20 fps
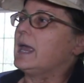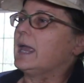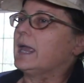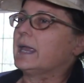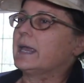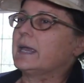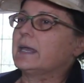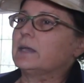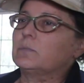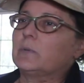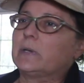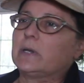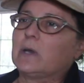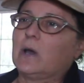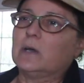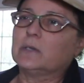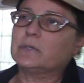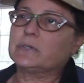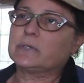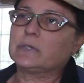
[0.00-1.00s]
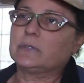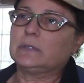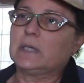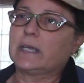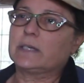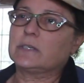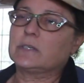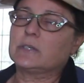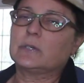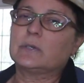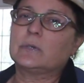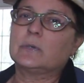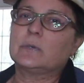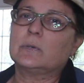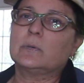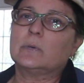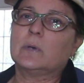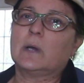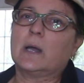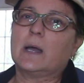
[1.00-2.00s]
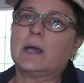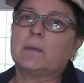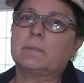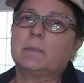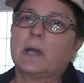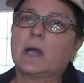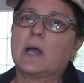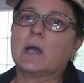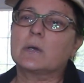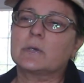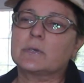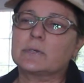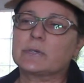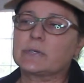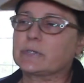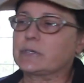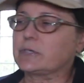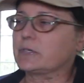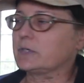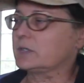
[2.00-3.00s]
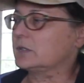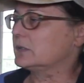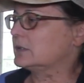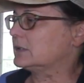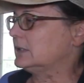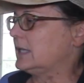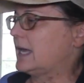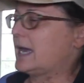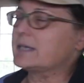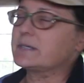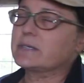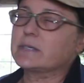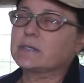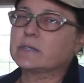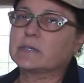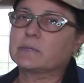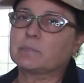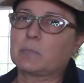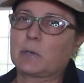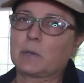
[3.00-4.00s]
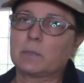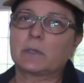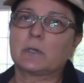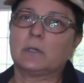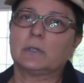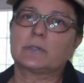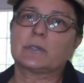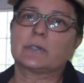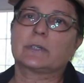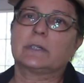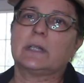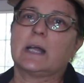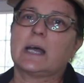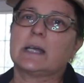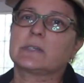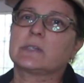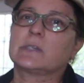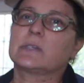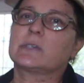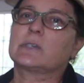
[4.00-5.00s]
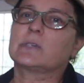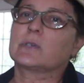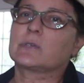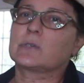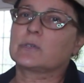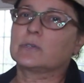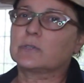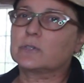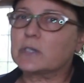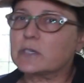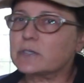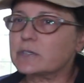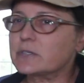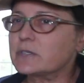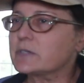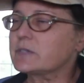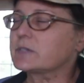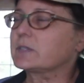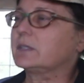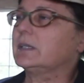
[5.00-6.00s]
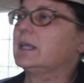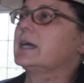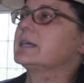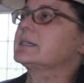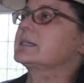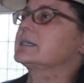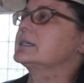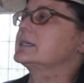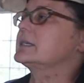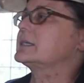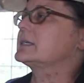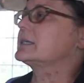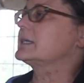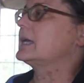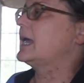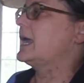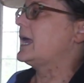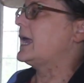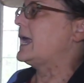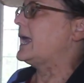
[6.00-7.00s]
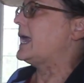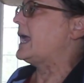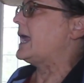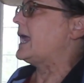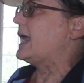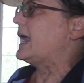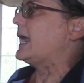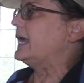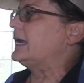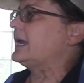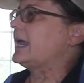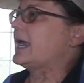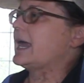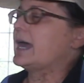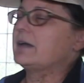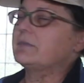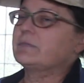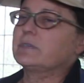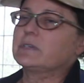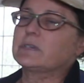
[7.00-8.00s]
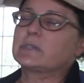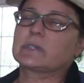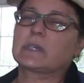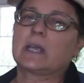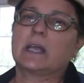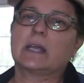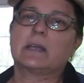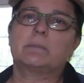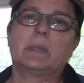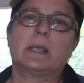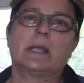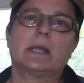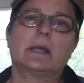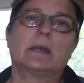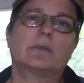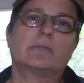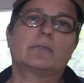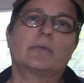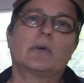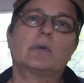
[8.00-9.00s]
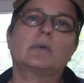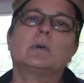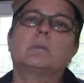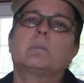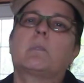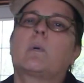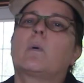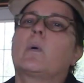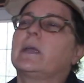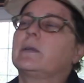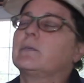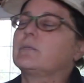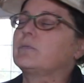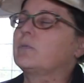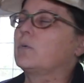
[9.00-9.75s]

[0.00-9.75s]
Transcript: And we'd also like to um, host classes, permaculture classes, social justice classes, and have this kind of be a focal point